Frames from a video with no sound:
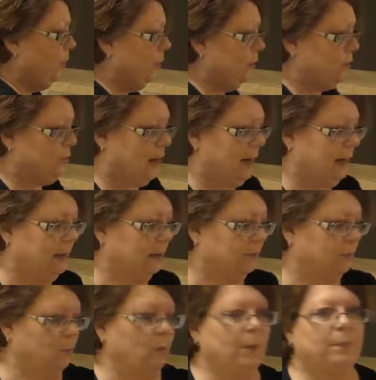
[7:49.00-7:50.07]
going to try to
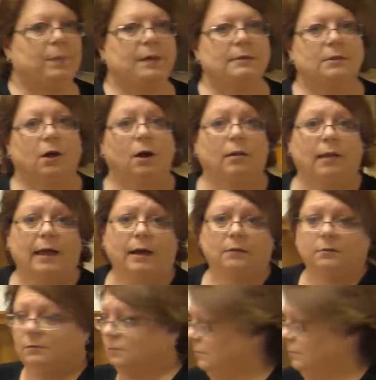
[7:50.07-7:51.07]
whip these all out